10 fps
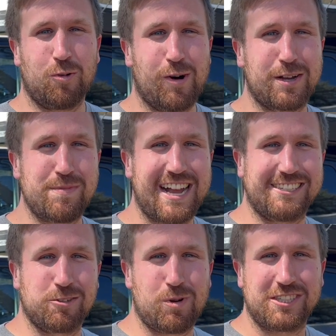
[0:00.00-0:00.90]
Welcome back
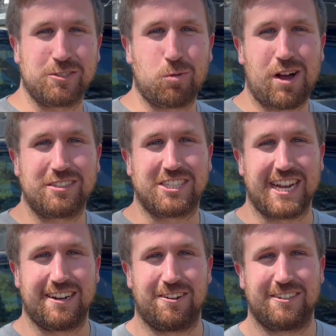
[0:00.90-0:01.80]
to the Western Wild
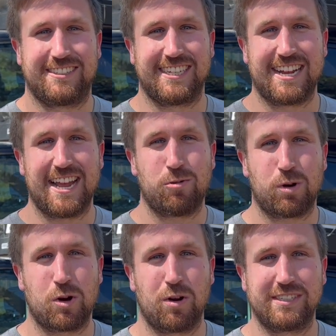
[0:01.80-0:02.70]
Channel. Today
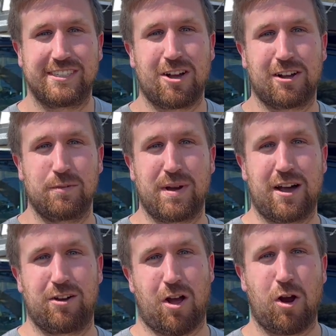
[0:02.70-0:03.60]
we're going to talk
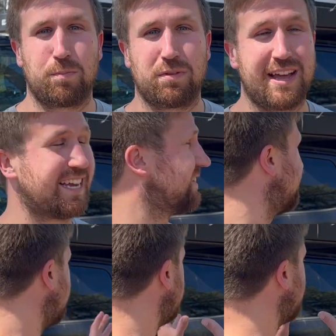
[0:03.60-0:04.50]
about our
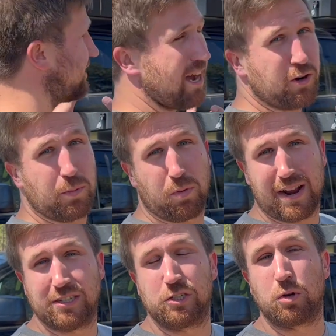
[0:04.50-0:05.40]
plans to build out our
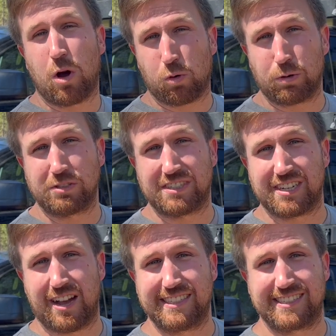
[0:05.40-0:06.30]
brand new Oru
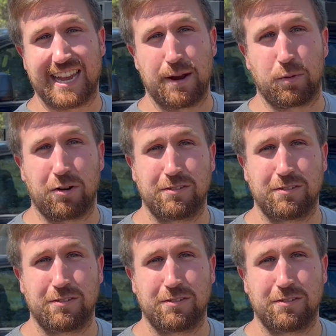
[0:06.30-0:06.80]
Designs camper.